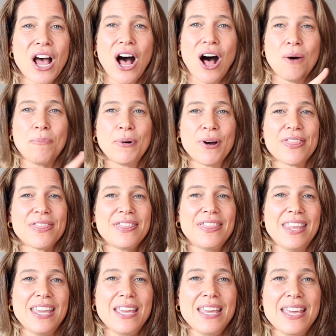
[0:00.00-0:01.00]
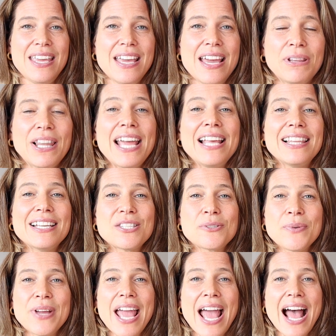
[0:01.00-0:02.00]
I'll put the playlist
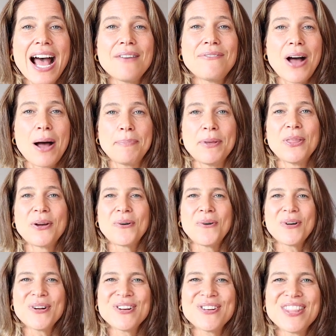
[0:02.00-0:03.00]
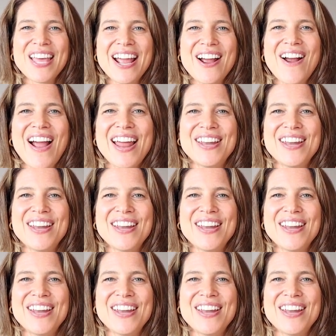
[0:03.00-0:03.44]
we have up in the corner there,